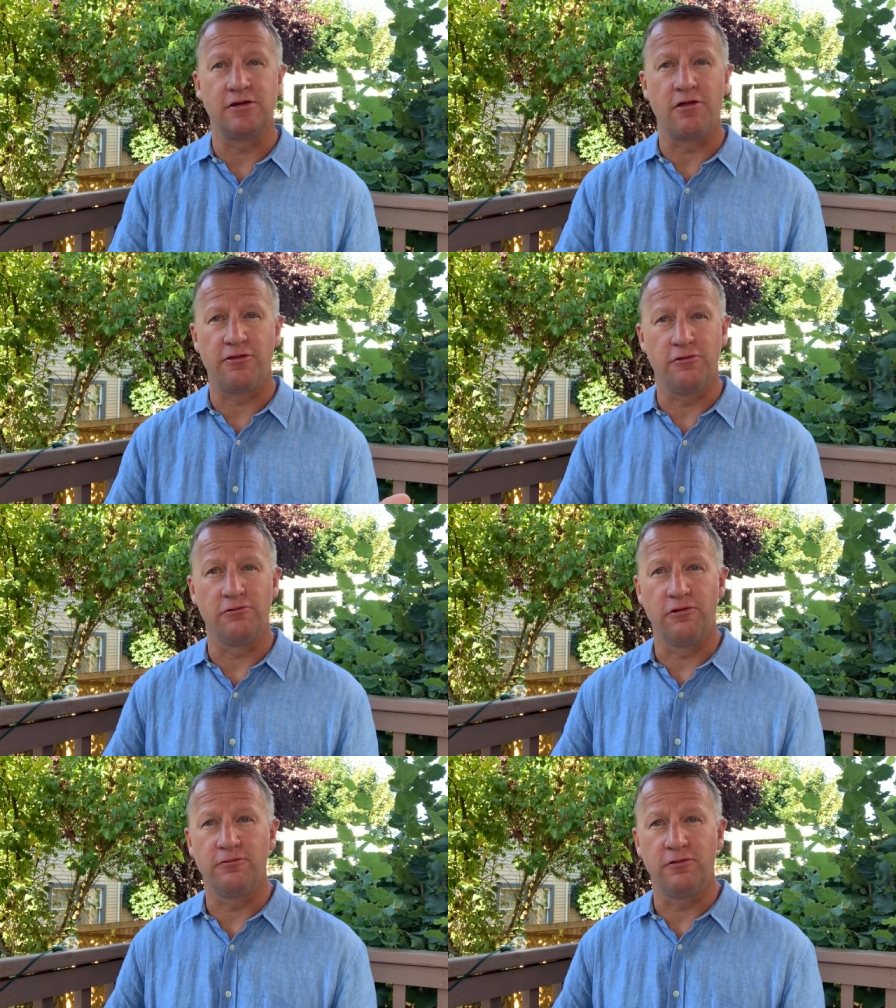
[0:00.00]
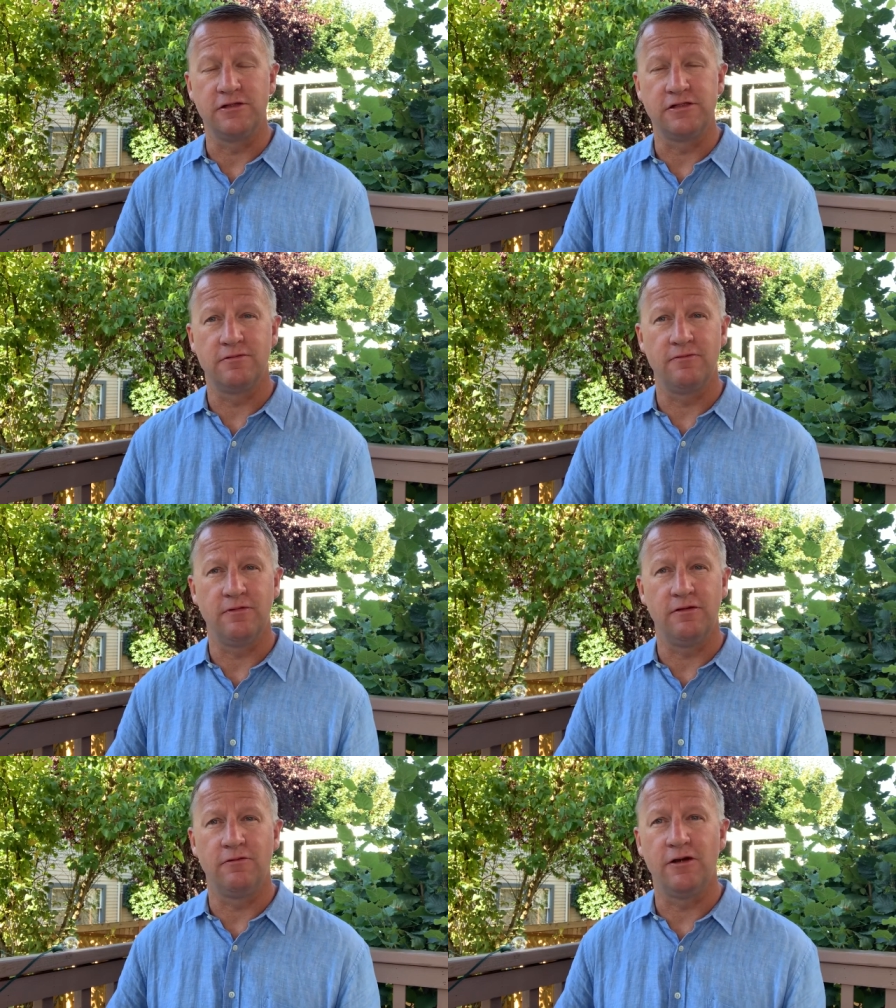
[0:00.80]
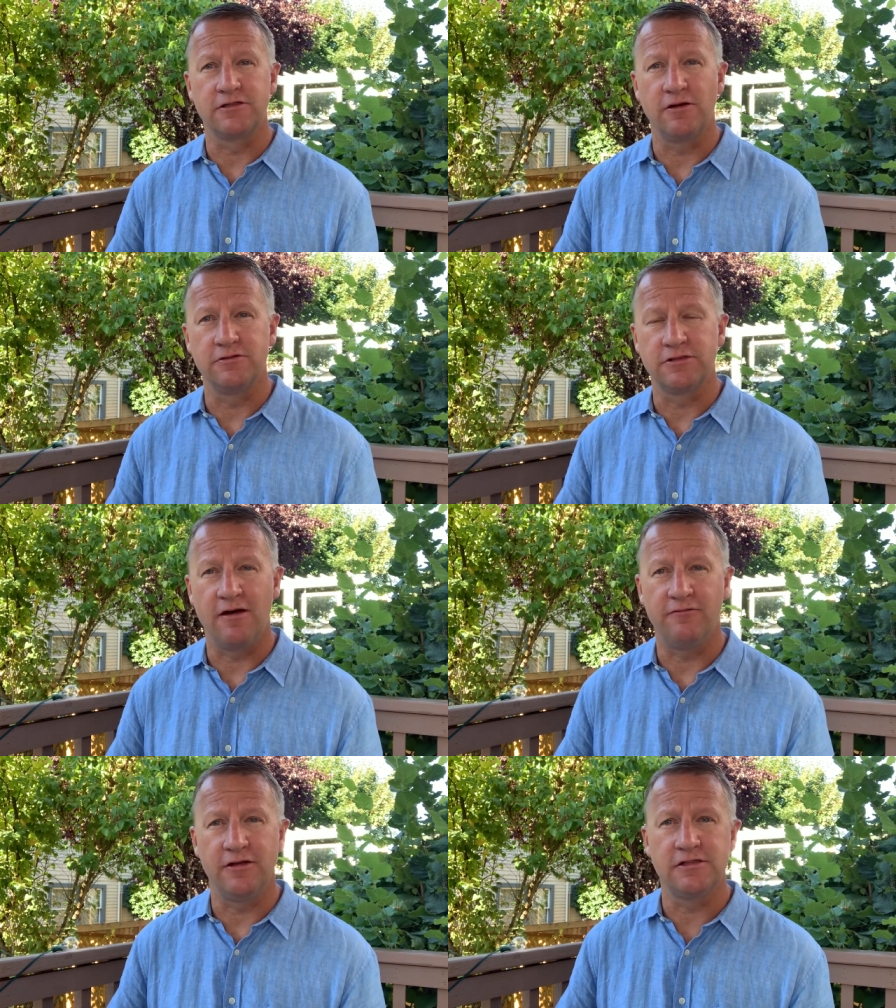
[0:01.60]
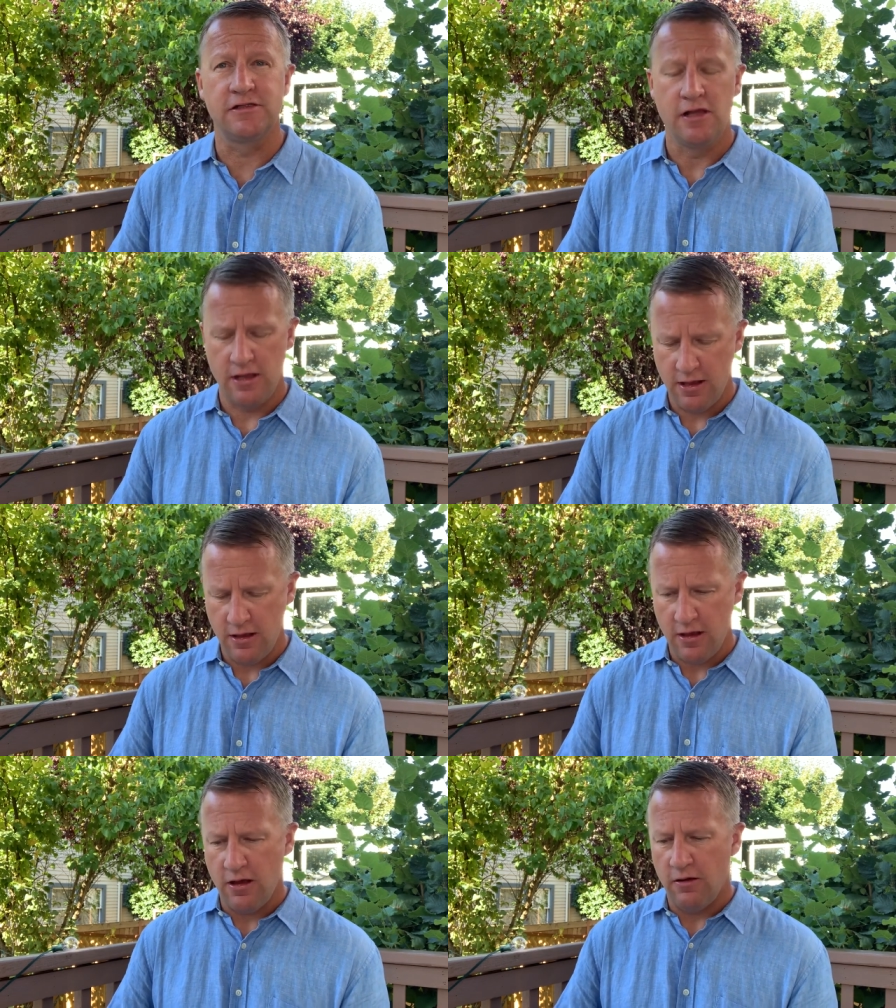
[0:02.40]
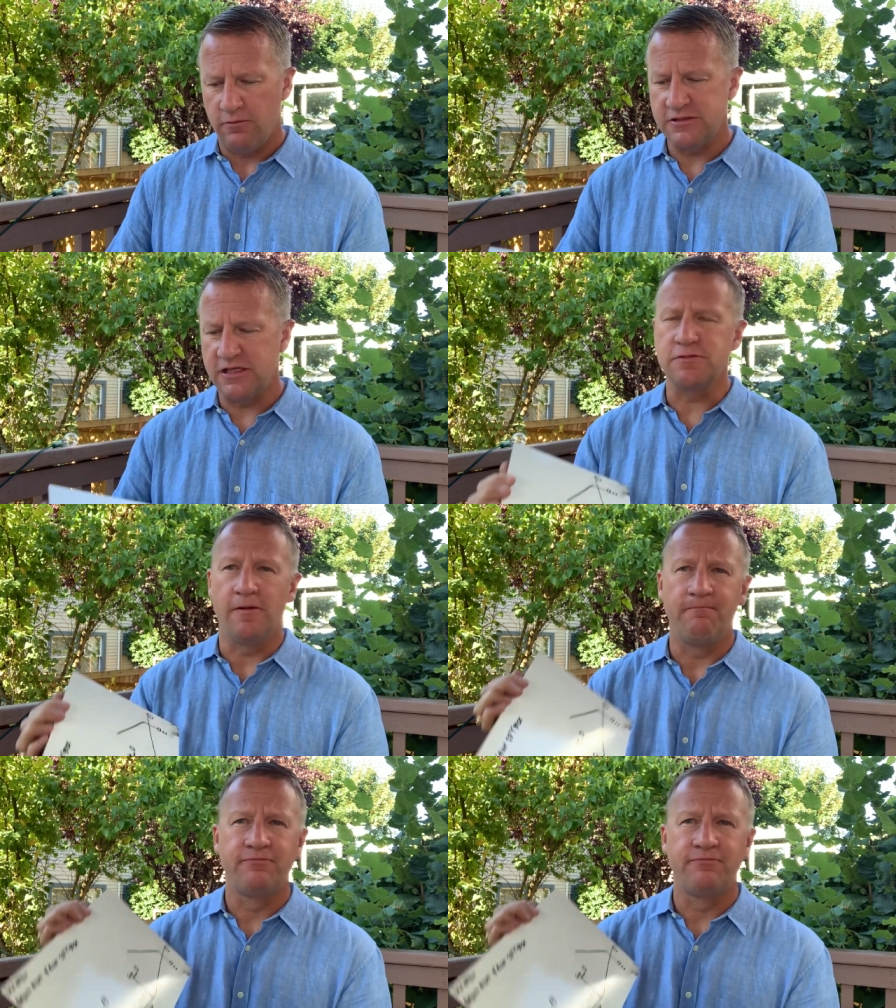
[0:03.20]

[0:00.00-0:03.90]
on a third and three in the West Coast offense was this one.